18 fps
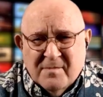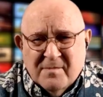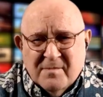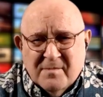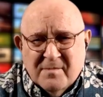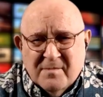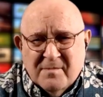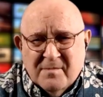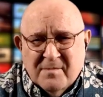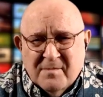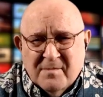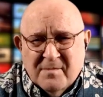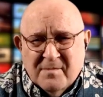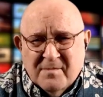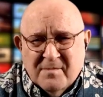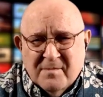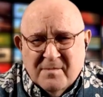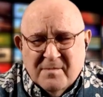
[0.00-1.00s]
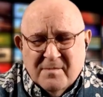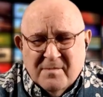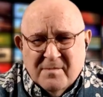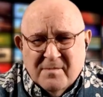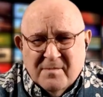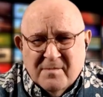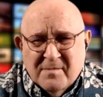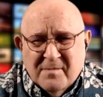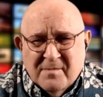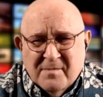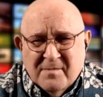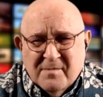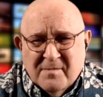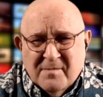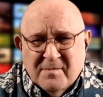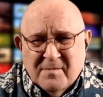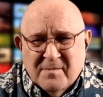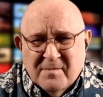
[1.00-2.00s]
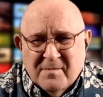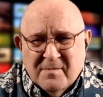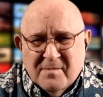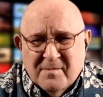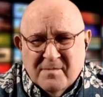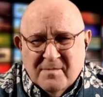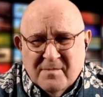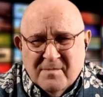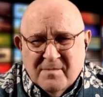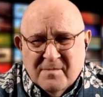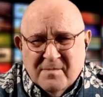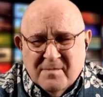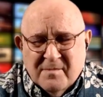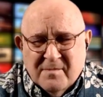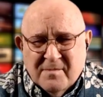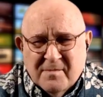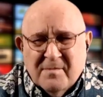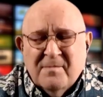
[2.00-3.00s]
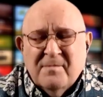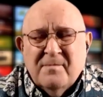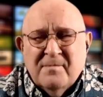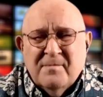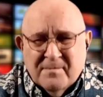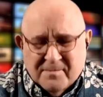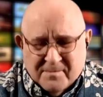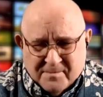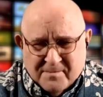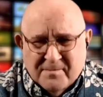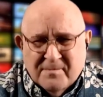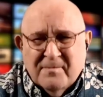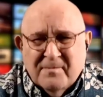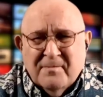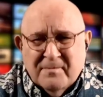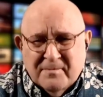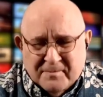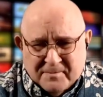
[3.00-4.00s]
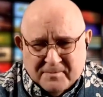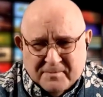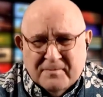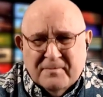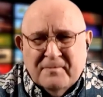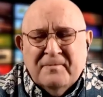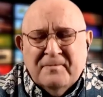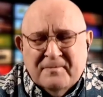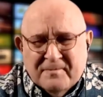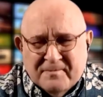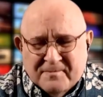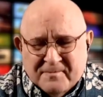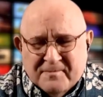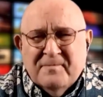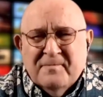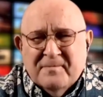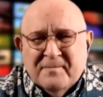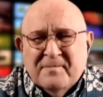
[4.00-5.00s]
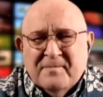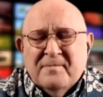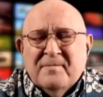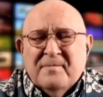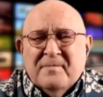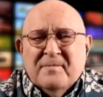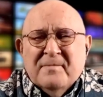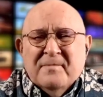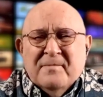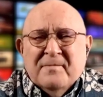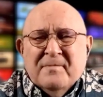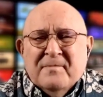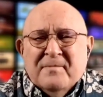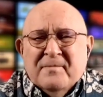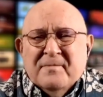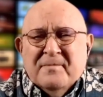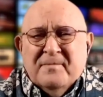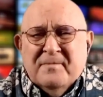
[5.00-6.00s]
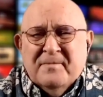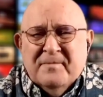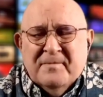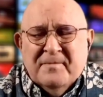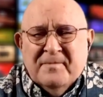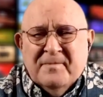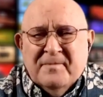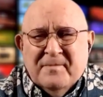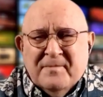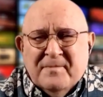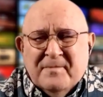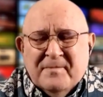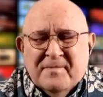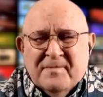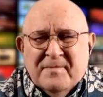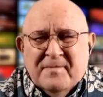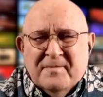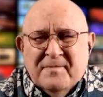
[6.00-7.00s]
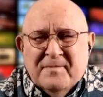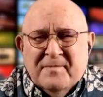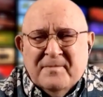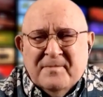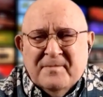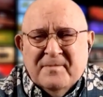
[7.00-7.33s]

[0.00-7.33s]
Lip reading: This person isn't speaking.